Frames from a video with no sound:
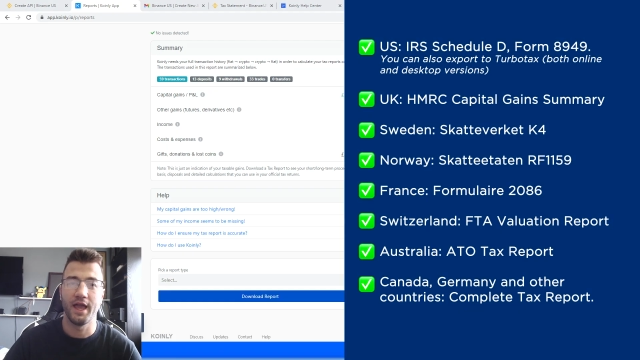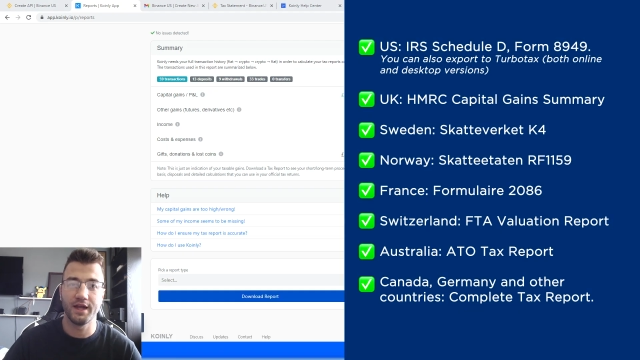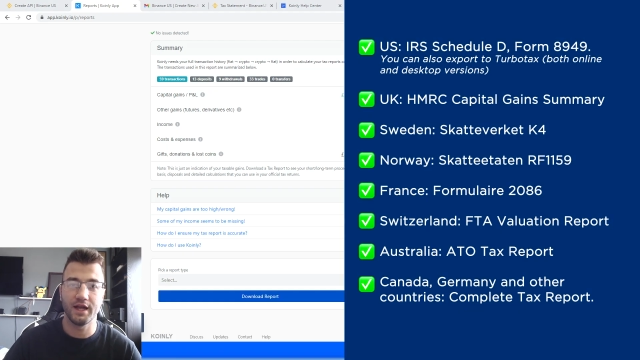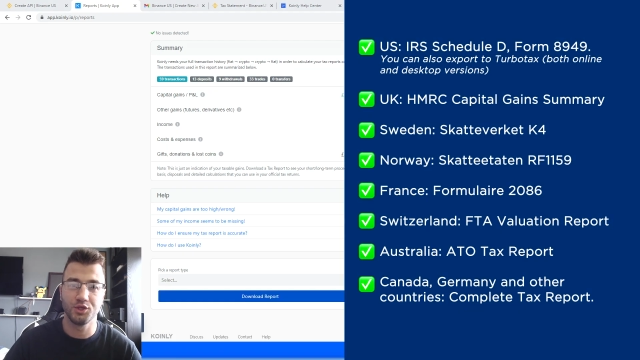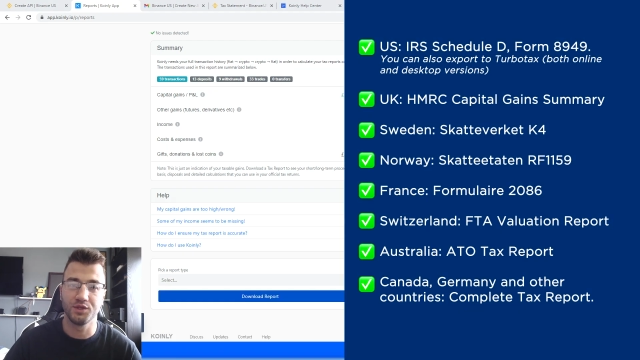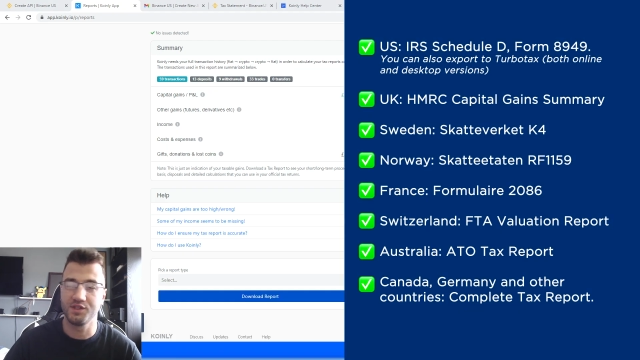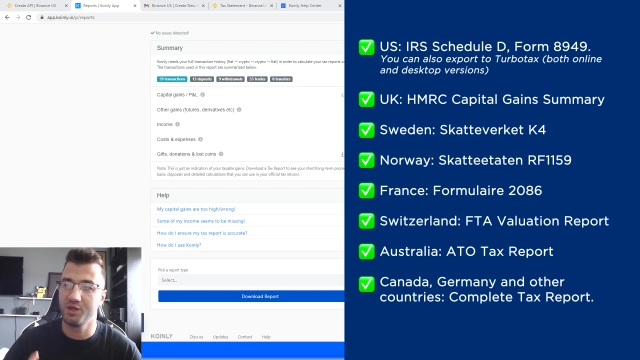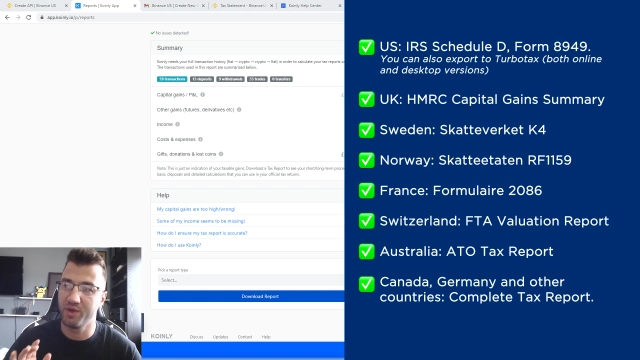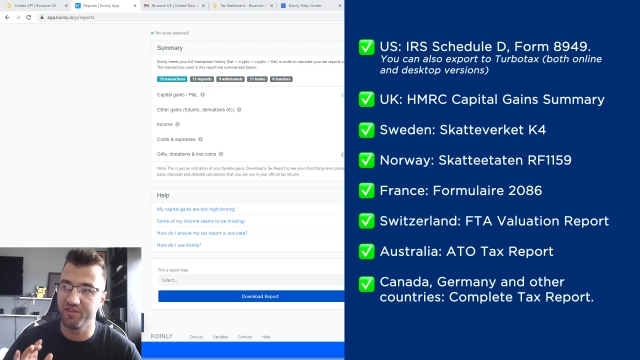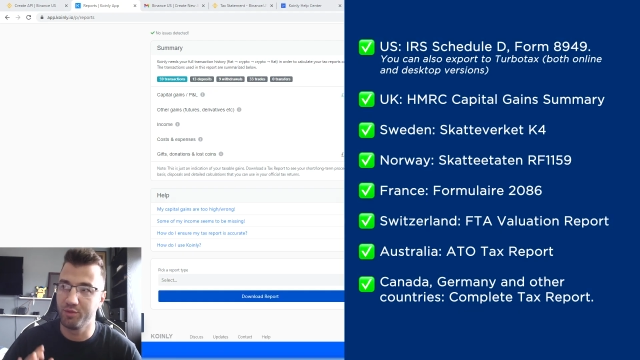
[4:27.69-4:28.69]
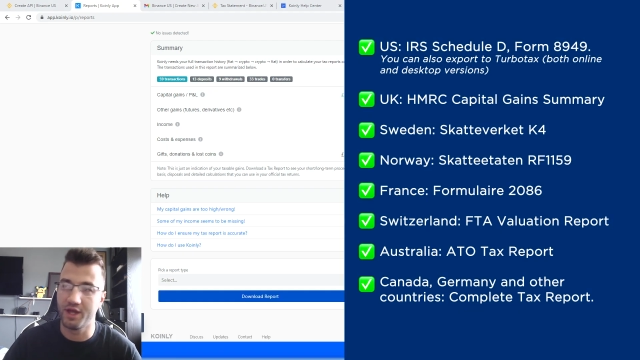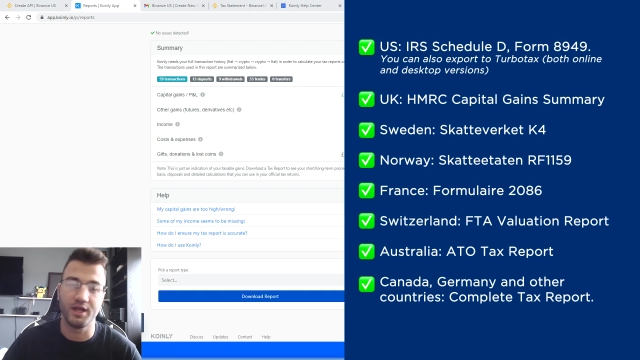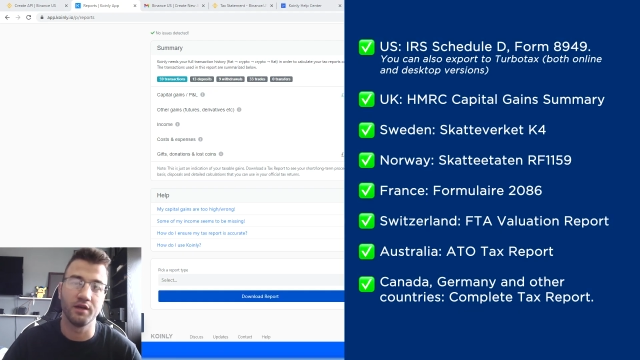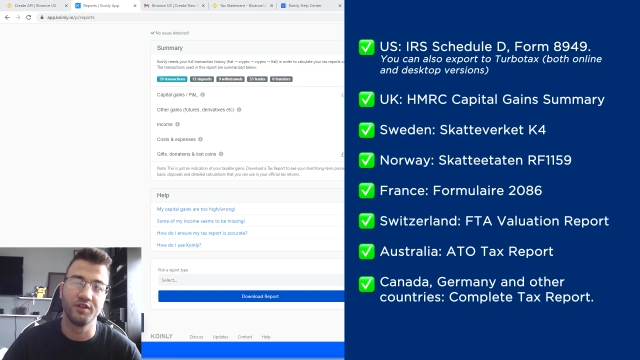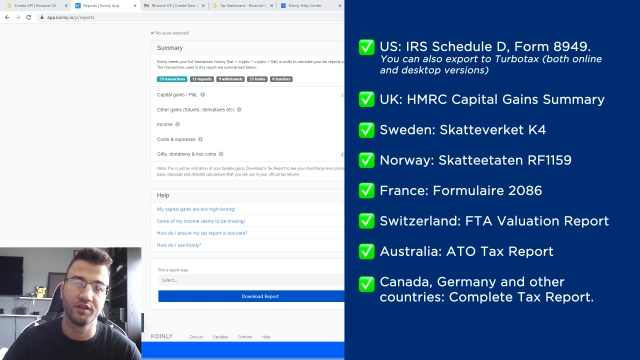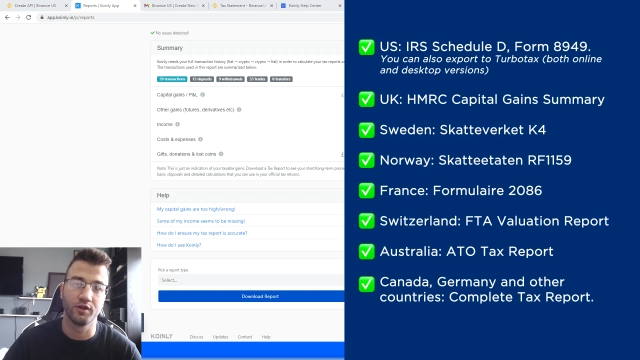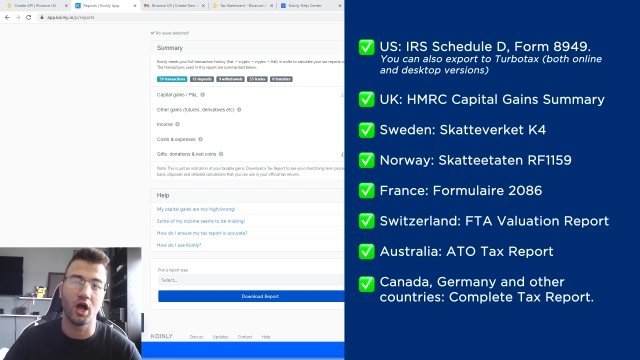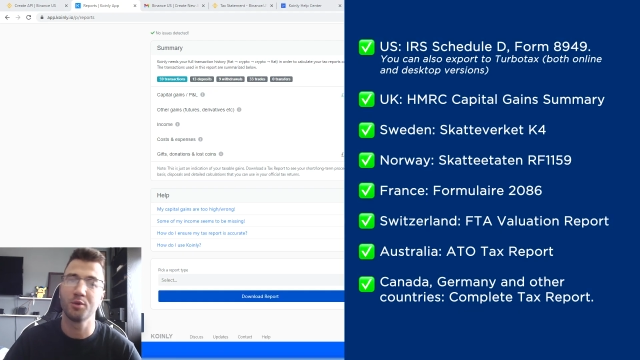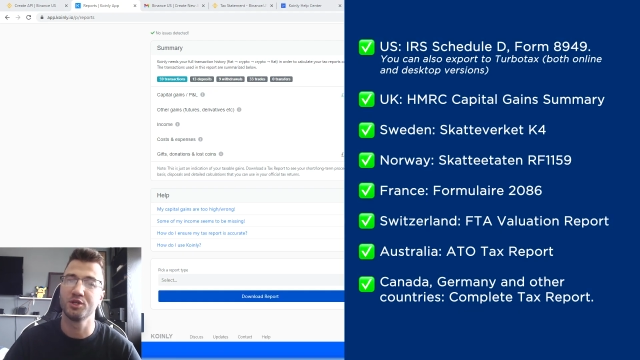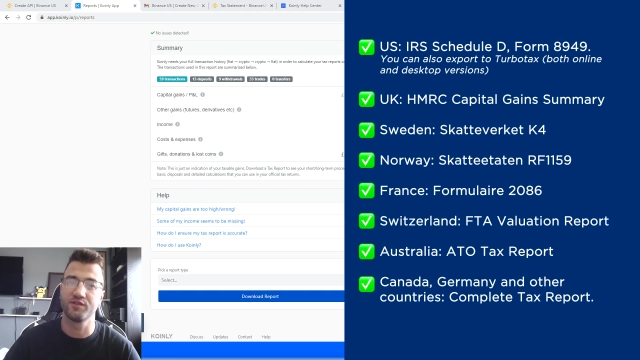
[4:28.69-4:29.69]
And as you can see, we have plenty of different
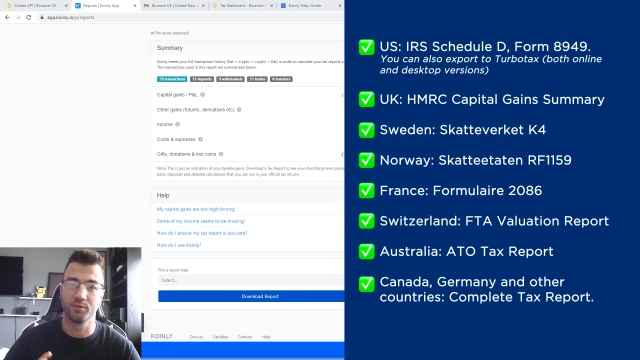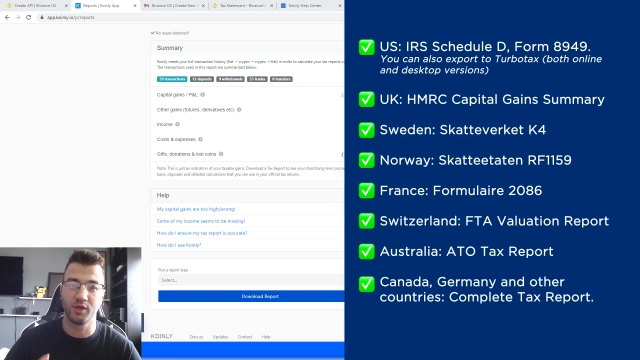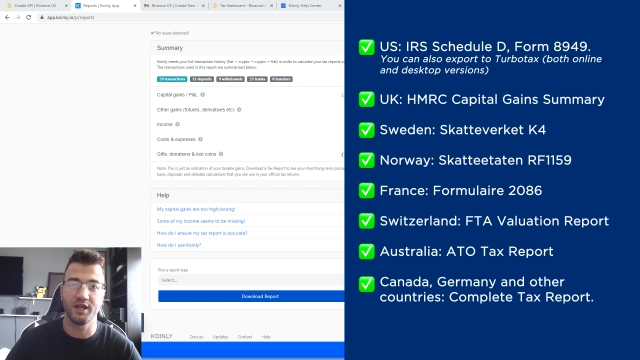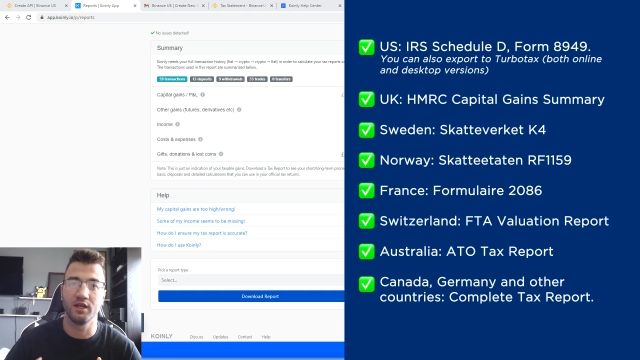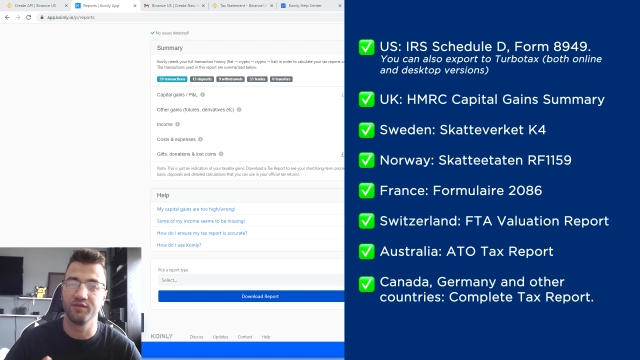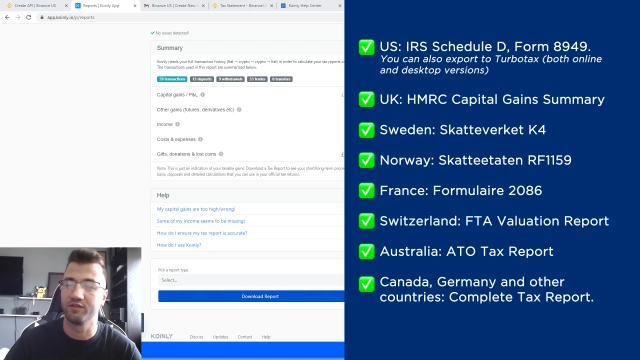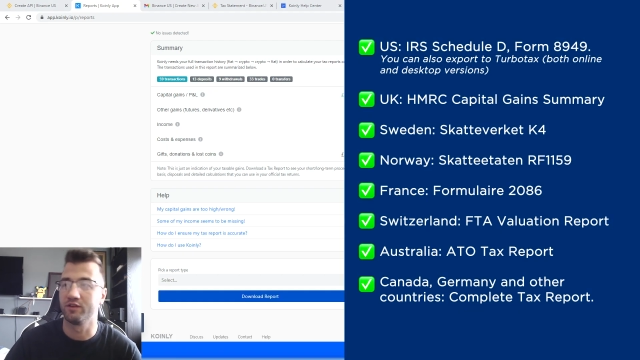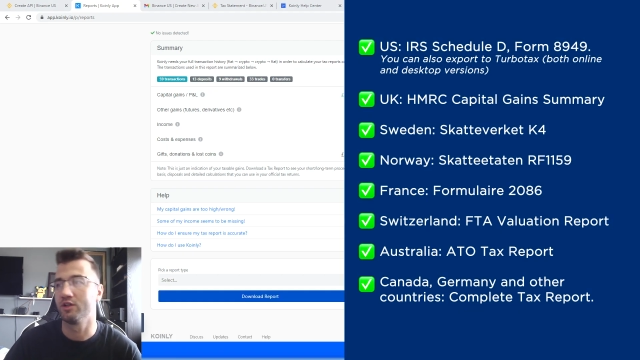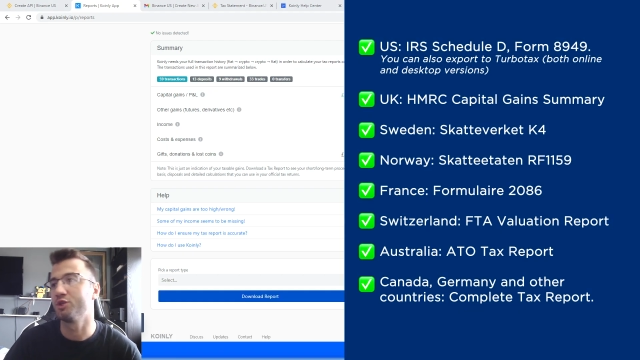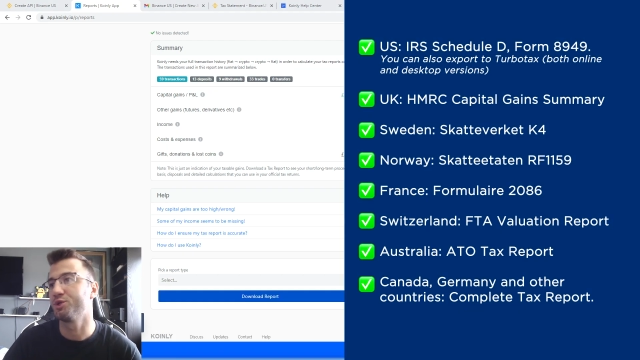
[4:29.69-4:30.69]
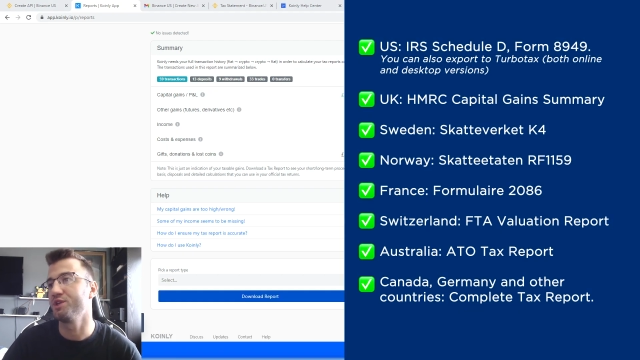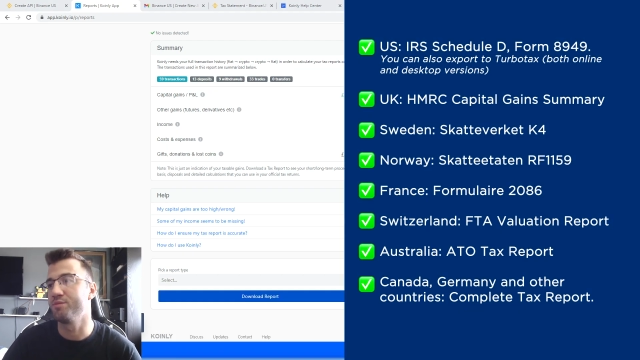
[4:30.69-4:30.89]
options for plenty of different countries,